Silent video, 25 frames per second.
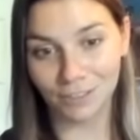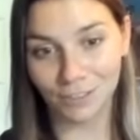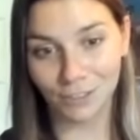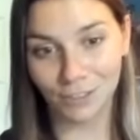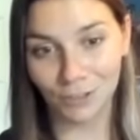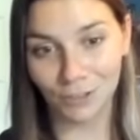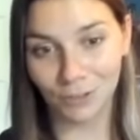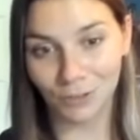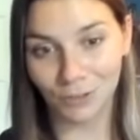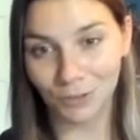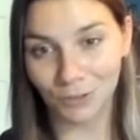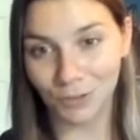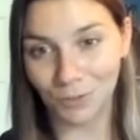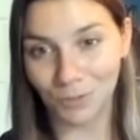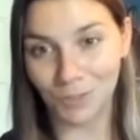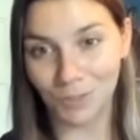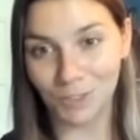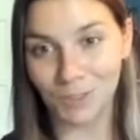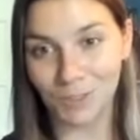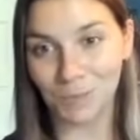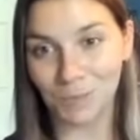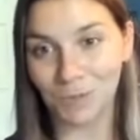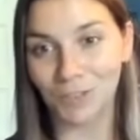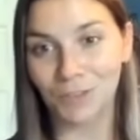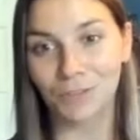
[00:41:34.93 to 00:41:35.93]
so you
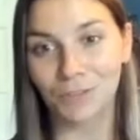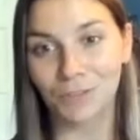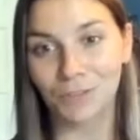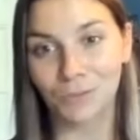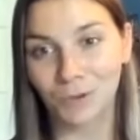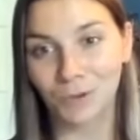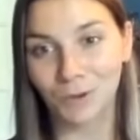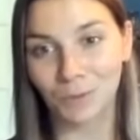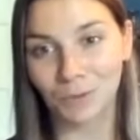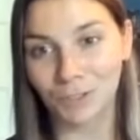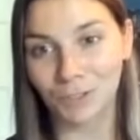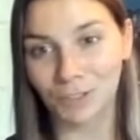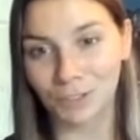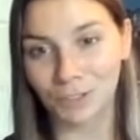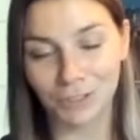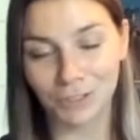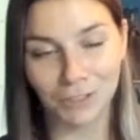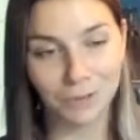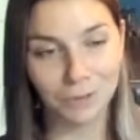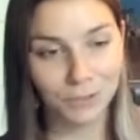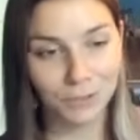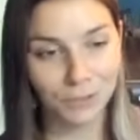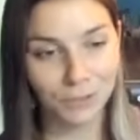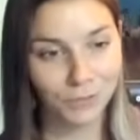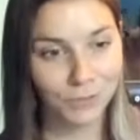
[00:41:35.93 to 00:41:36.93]
must believe in what we're
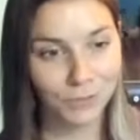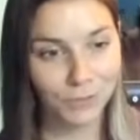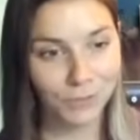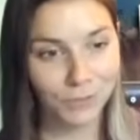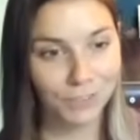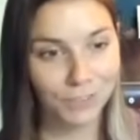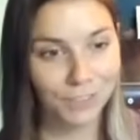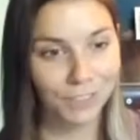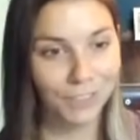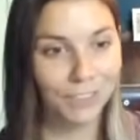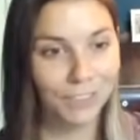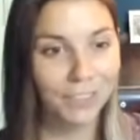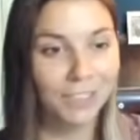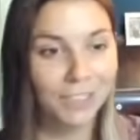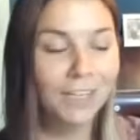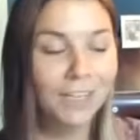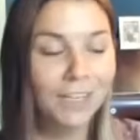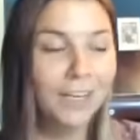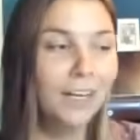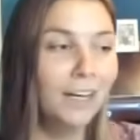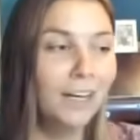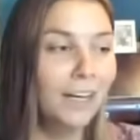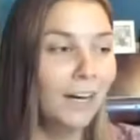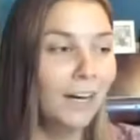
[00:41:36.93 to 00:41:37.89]
doing, which feels good.